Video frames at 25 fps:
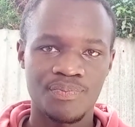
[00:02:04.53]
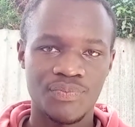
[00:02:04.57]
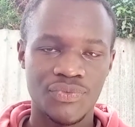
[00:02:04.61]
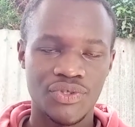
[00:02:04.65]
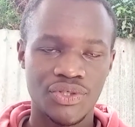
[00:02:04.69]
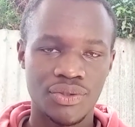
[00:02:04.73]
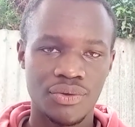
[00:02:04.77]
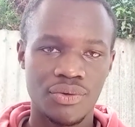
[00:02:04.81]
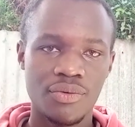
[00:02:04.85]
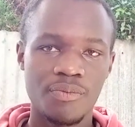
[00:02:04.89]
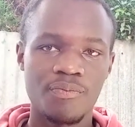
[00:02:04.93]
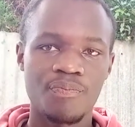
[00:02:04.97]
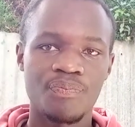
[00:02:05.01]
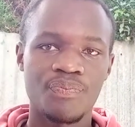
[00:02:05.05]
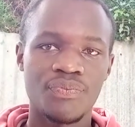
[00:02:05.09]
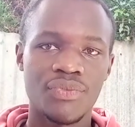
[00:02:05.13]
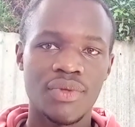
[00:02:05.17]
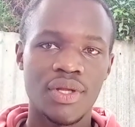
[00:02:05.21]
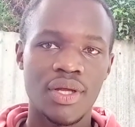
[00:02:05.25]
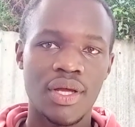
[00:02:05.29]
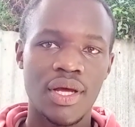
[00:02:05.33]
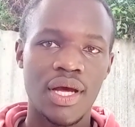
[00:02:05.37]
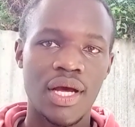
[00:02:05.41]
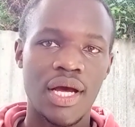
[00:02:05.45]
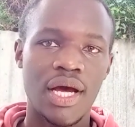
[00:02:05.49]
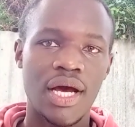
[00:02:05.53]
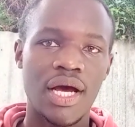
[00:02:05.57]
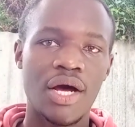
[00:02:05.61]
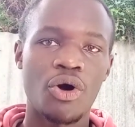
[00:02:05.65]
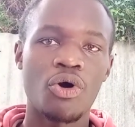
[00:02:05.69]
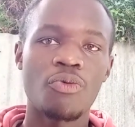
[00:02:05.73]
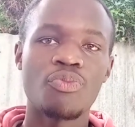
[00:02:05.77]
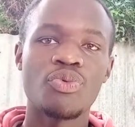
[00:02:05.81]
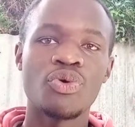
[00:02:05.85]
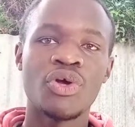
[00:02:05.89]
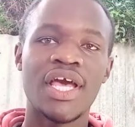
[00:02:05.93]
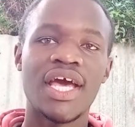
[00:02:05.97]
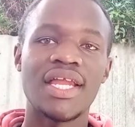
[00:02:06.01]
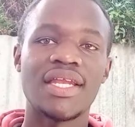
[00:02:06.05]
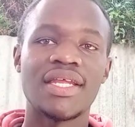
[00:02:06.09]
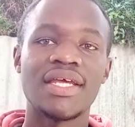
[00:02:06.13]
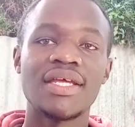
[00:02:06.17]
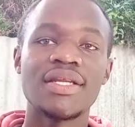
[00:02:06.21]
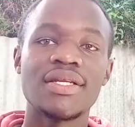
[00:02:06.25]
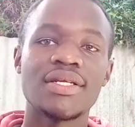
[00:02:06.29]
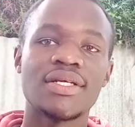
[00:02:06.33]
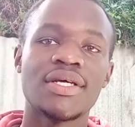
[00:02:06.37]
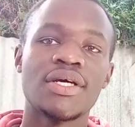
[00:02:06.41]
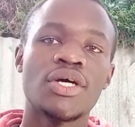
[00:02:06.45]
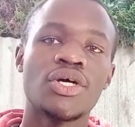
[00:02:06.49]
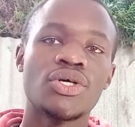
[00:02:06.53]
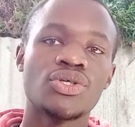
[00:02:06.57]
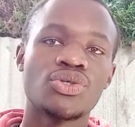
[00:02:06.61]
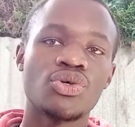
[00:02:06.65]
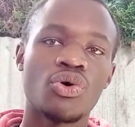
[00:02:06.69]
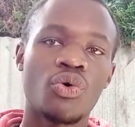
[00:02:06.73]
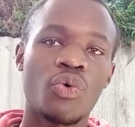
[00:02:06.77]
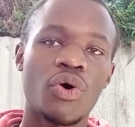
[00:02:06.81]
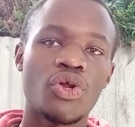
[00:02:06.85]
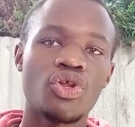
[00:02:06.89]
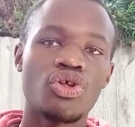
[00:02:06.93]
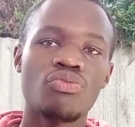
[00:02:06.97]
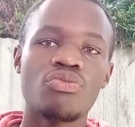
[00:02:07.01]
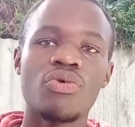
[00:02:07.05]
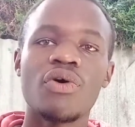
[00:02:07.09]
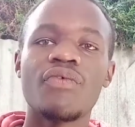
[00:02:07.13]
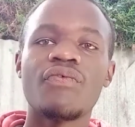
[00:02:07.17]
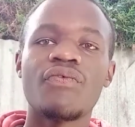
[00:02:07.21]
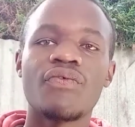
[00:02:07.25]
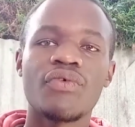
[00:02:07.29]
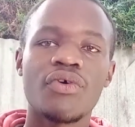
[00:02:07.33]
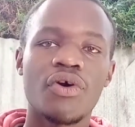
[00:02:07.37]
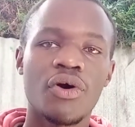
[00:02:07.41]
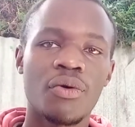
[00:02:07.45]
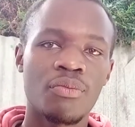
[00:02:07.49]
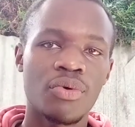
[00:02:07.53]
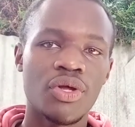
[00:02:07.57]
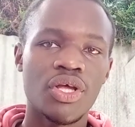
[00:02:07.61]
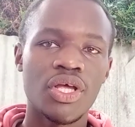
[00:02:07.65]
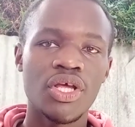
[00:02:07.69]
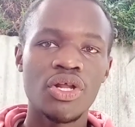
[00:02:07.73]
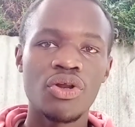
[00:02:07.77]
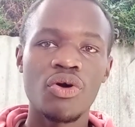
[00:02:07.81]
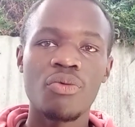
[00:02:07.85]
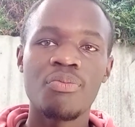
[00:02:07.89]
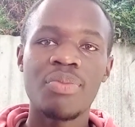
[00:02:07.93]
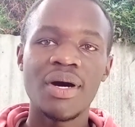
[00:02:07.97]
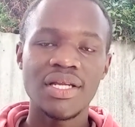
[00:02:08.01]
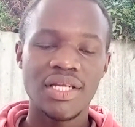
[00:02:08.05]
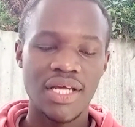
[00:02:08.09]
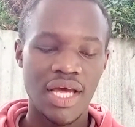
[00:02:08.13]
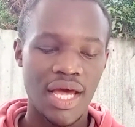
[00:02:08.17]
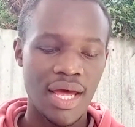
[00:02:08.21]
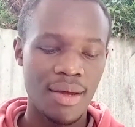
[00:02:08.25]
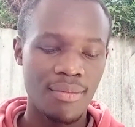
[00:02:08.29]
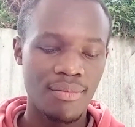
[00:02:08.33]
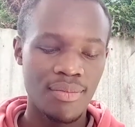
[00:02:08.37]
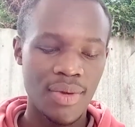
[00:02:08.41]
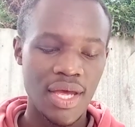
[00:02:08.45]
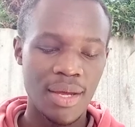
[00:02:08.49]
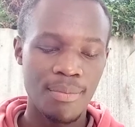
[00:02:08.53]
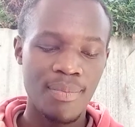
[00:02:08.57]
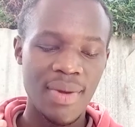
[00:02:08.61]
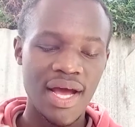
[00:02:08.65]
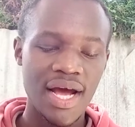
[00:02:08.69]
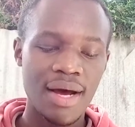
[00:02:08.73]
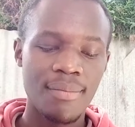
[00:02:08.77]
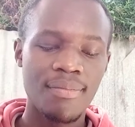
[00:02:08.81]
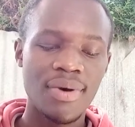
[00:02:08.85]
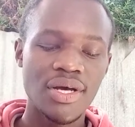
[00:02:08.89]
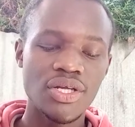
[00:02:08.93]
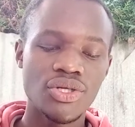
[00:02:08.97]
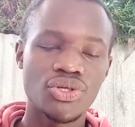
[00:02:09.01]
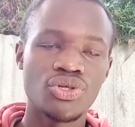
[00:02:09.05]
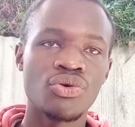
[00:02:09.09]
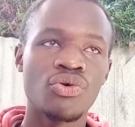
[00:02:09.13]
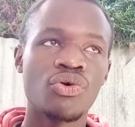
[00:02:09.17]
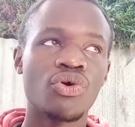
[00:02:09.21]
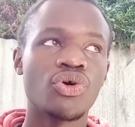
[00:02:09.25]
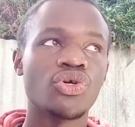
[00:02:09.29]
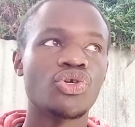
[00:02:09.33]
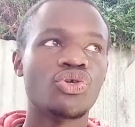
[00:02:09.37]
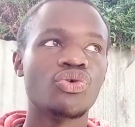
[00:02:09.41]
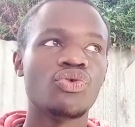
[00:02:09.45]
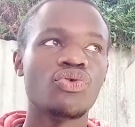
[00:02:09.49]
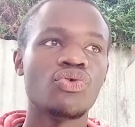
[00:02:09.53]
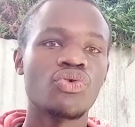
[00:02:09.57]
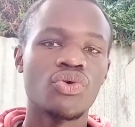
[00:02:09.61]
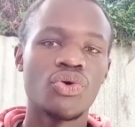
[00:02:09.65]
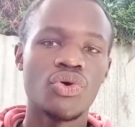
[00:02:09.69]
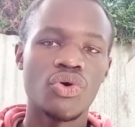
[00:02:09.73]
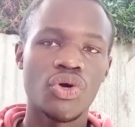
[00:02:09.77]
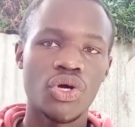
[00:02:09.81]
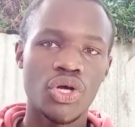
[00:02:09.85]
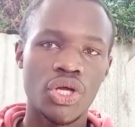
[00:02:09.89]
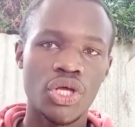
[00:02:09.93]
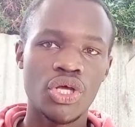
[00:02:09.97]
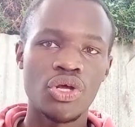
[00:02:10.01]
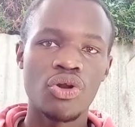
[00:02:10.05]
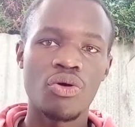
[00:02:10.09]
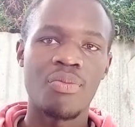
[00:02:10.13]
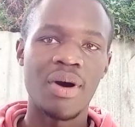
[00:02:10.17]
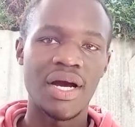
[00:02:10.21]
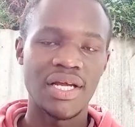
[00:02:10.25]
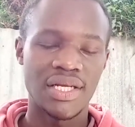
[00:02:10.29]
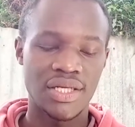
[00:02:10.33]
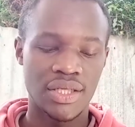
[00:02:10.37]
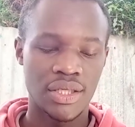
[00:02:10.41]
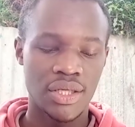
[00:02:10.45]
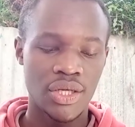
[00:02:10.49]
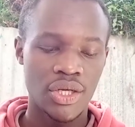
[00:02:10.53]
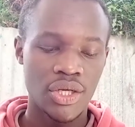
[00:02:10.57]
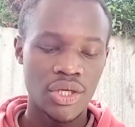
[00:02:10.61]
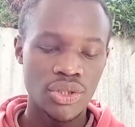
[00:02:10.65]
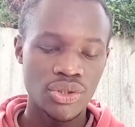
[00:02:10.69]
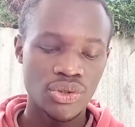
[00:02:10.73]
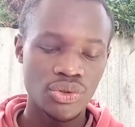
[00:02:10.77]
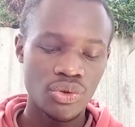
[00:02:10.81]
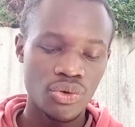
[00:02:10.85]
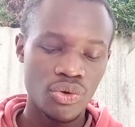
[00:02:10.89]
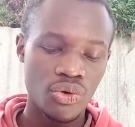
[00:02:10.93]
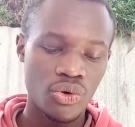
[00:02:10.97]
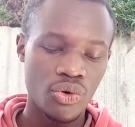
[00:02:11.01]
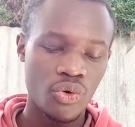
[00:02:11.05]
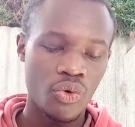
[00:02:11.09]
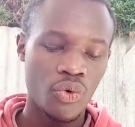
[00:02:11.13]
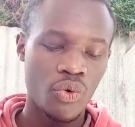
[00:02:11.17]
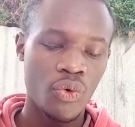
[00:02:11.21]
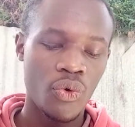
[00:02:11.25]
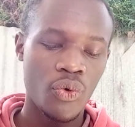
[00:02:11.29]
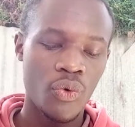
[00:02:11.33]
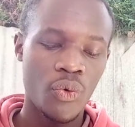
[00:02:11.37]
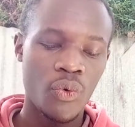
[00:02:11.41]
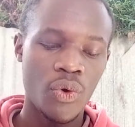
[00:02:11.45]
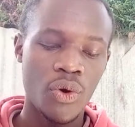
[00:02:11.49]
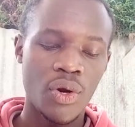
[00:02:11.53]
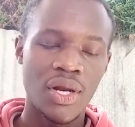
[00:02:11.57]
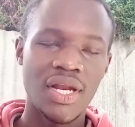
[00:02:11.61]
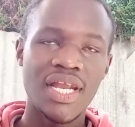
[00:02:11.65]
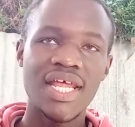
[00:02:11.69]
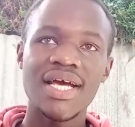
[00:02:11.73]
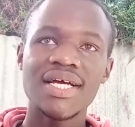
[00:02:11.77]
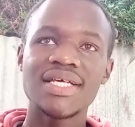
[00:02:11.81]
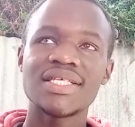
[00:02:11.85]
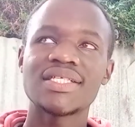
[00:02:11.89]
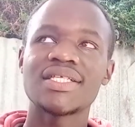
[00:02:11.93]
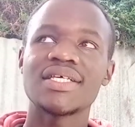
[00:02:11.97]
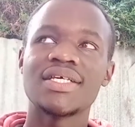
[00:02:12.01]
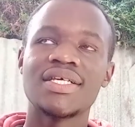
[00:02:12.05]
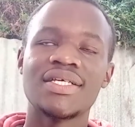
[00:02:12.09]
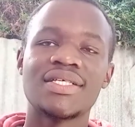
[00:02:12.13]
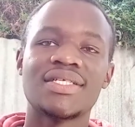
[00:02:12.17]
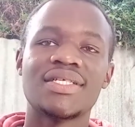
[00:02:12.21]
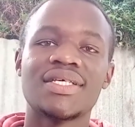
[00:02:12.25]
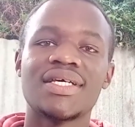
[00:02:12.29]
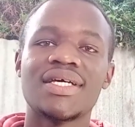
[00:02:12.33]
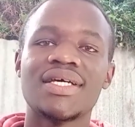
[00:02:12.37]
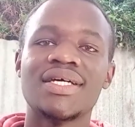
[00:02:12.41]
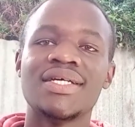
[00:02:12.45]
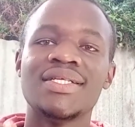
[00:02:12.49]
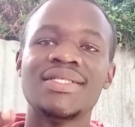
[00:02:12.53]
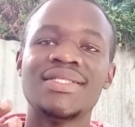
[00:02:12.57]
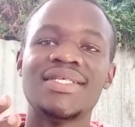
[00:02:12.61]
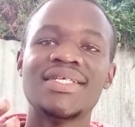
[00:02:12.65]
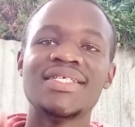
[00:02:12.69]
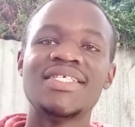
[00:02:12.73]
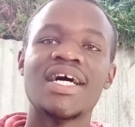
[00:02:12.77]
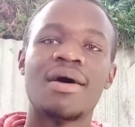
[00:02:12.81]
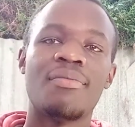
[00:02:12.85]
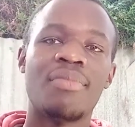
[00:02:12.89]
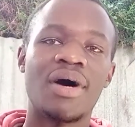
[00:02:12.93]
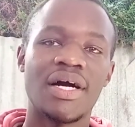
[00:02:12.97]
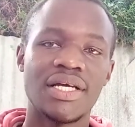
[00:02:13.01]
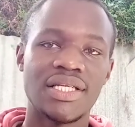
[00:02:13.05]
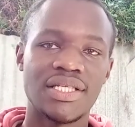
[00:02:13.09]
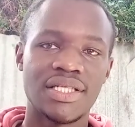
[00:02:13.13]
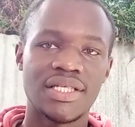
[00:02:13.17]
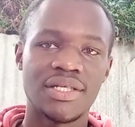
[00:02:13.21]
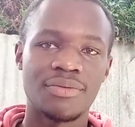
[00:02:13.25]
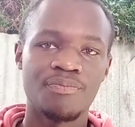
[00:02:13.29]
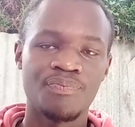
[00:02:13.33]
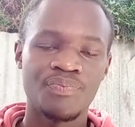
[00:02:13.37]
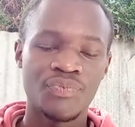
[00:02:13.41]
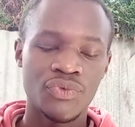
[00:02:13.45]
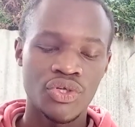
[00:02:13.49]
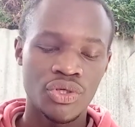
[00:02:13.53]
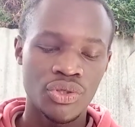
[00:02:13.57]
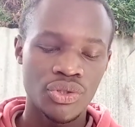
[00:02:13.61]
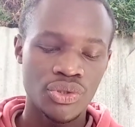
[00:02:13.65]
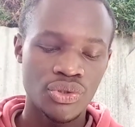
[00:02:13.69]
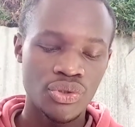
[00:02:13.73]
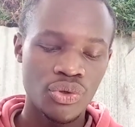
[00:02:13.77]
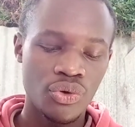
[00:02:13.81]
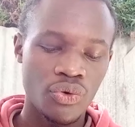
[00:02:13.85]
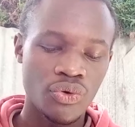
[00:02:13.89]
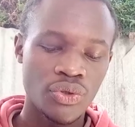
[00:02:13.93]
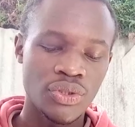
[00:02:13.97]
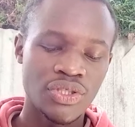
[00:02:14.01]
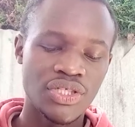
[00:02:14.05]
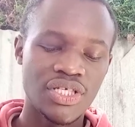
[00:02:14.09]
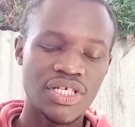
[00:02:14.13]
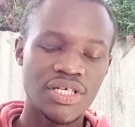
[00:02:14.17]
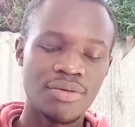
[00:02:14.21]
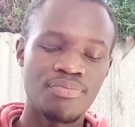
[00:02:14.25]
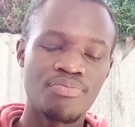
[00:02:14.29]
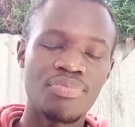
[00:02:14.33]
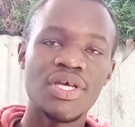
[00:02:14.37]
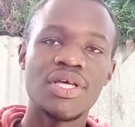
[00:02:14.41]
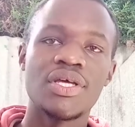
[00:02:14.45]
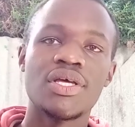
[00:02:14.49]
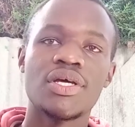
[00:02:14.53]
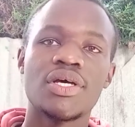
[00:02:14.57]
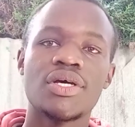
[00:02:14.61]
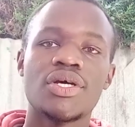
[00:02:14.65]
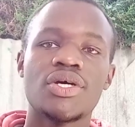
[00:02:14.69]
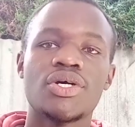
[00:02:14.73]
So I hope you get it. So when you move from kilobyte and megabyte, you go to kilobyte. So next is gigabyte. So GB.